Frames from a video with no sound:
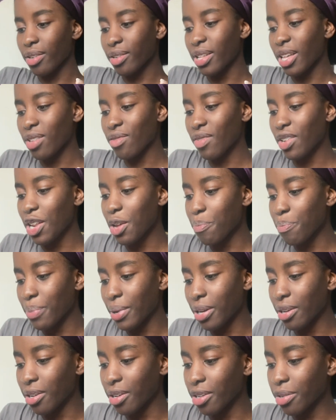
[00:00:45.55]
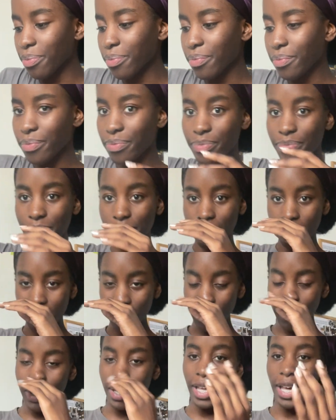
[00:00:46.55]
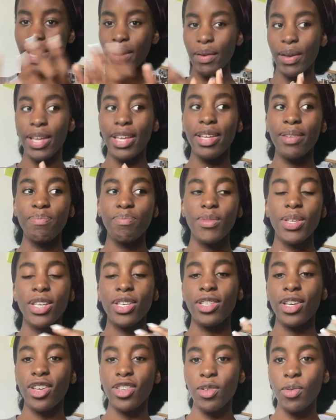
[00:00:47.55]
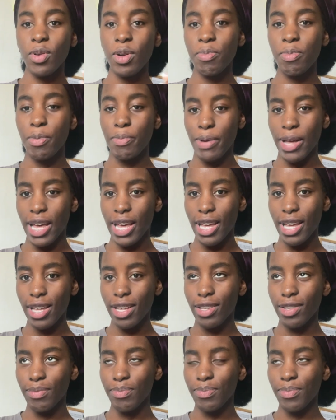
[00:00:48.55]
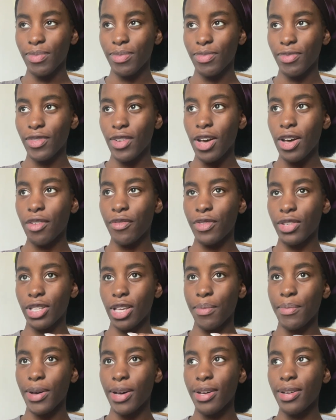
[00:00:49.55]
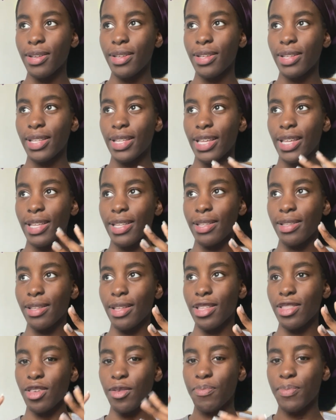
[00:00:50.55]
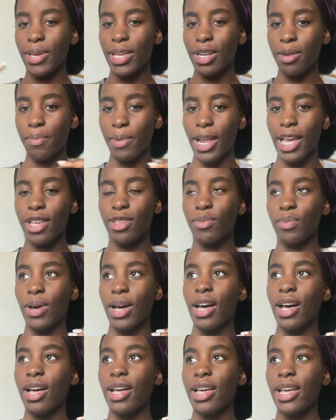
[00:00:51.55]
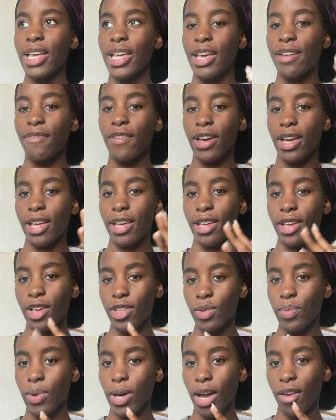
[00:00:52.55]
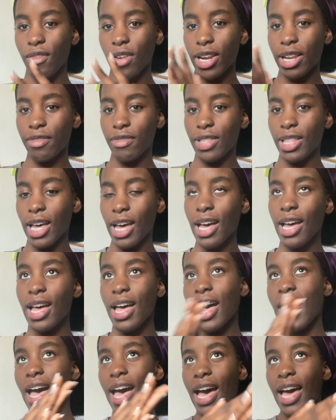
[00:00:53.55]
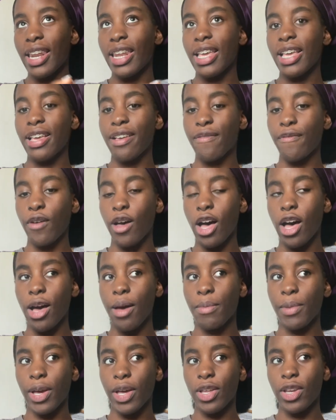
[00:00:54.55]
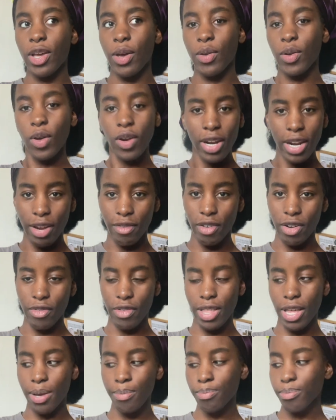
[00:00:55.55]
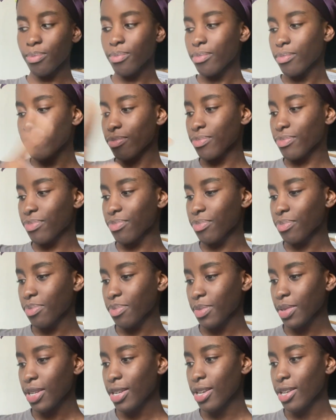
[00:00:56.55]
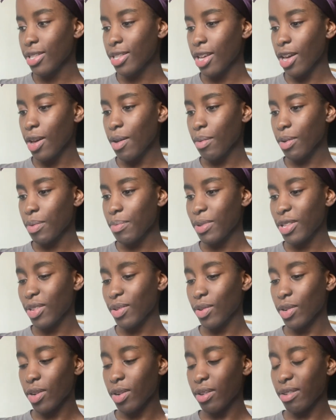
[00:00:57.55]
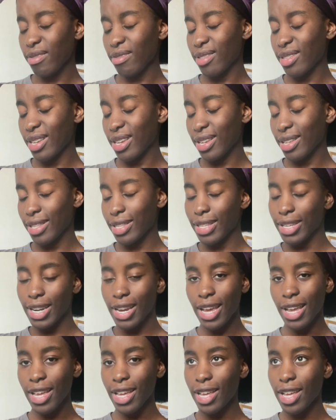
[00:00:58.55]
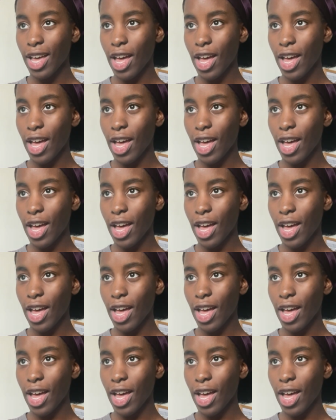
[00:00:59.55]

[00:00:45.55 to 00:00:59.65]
That's really bitter. Anyway, so I just want to prepare for summer and just be in a place where if I can go to work, I'm ready for that. And if I'm going to go on holiday, I'm ready for that. So I'm going to be doing a lot of things today.